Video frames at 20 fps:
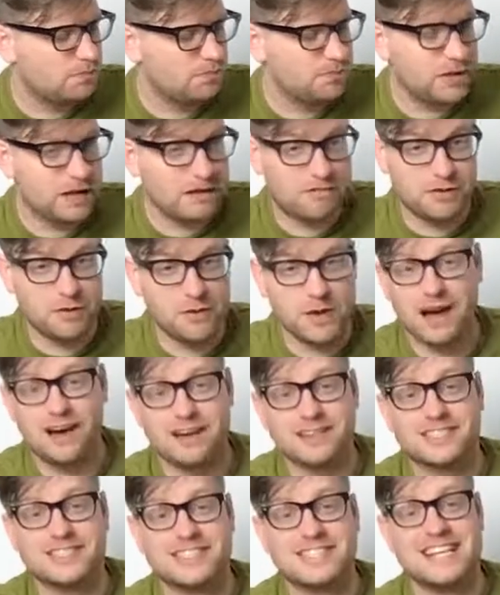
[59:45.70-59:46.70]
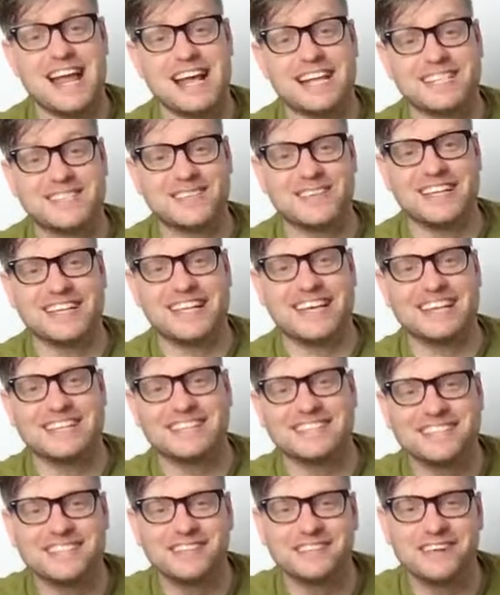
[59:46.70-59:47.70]
If you get answers next week,
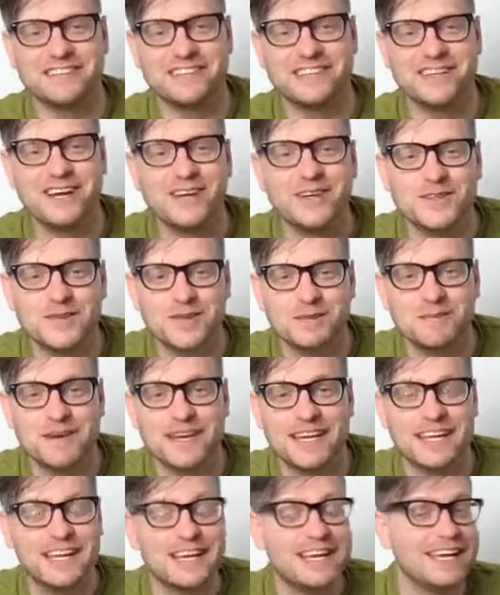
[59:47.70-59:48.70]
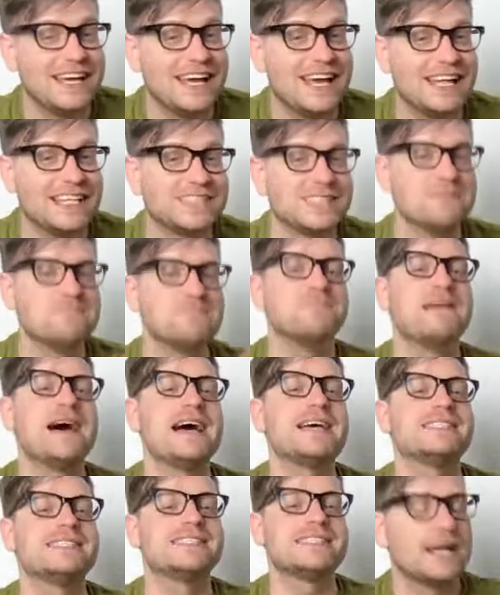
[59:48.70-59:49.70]
because who even knows with me? It's a
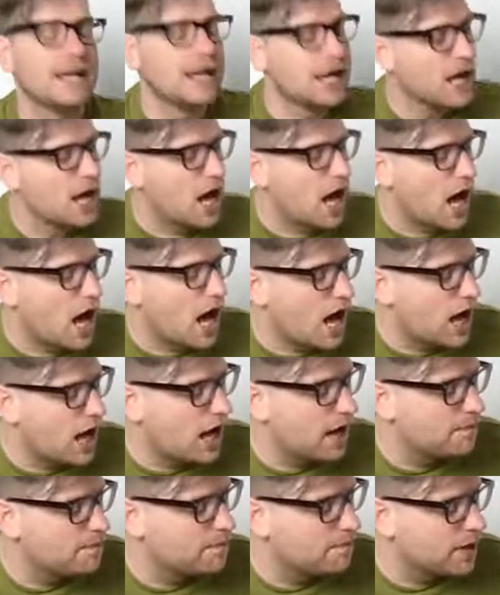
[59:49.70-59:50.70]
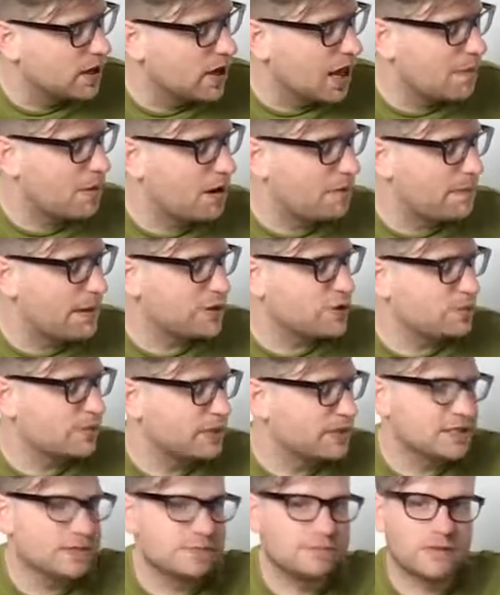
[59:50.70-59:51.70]
mess, like my bedroom
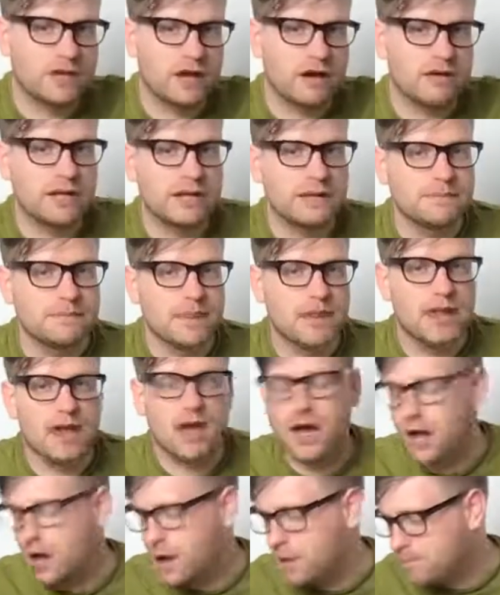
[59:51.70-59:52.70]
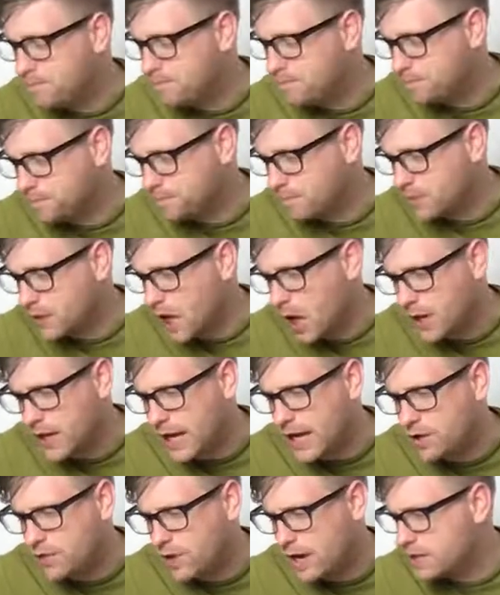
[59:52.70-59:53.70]
is currently.
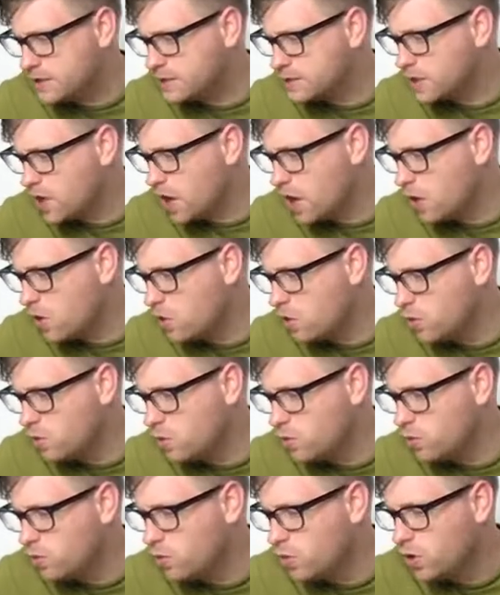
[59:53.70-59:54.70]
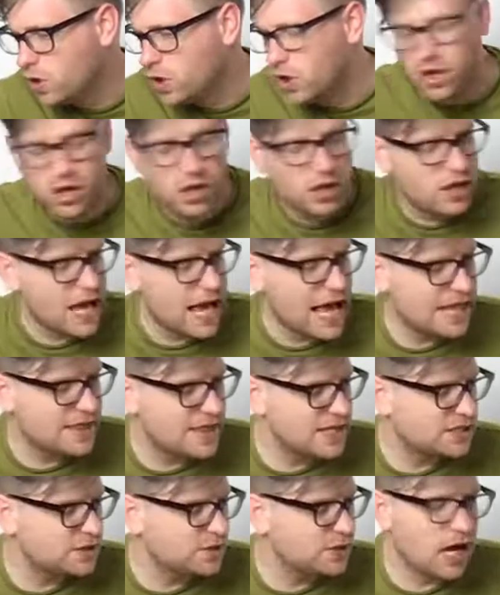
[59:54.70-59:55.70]
Okay, great. So
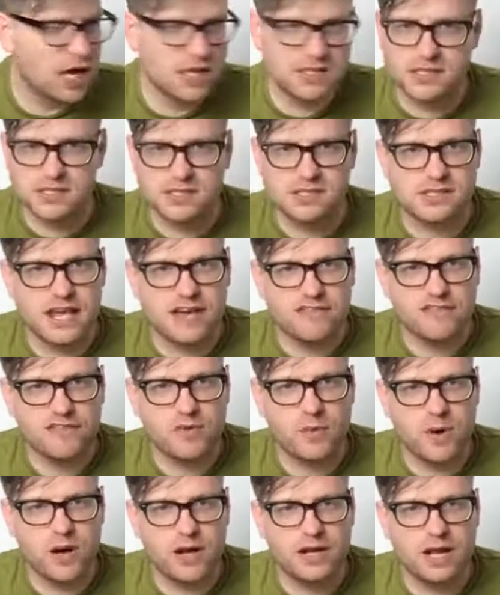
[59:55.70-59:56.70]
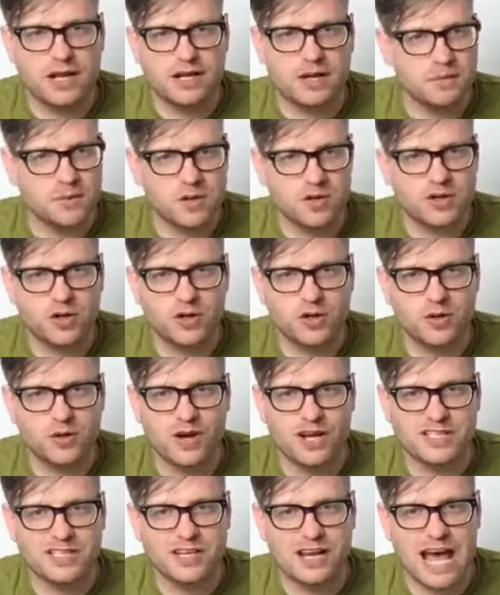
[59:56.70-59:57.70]
let's do the answers, everyone. And I'm not sure you
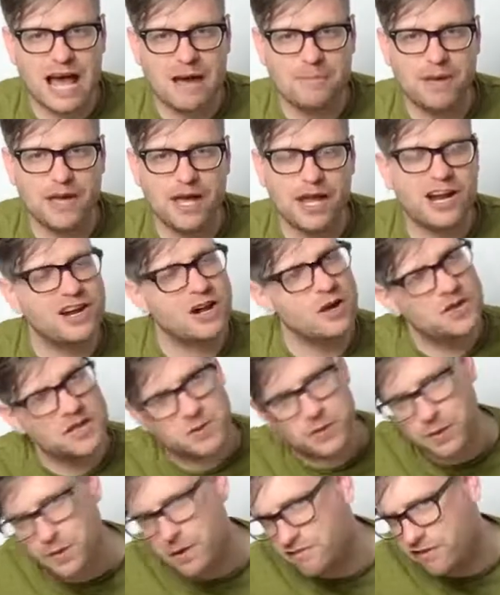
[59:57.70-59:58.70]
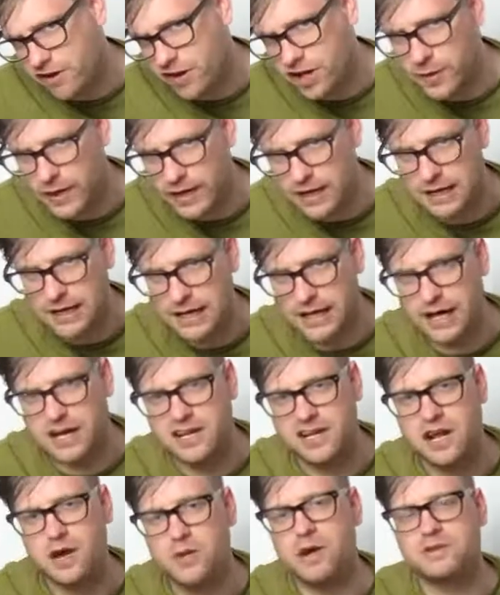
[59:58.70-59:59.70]
guys aren't happy. And I know this week went very quickly, and
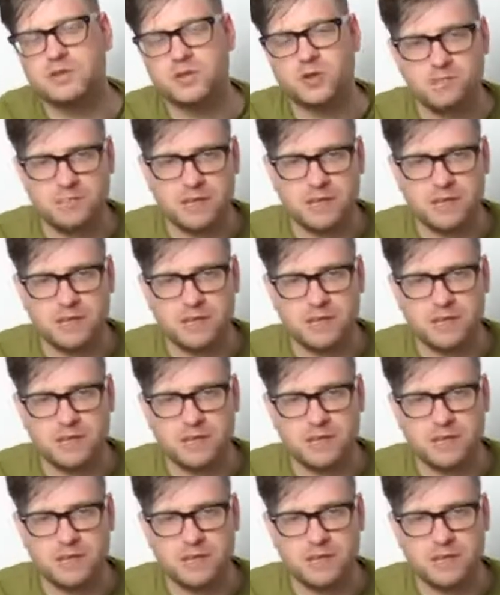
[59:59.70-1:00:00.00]
I know I sort of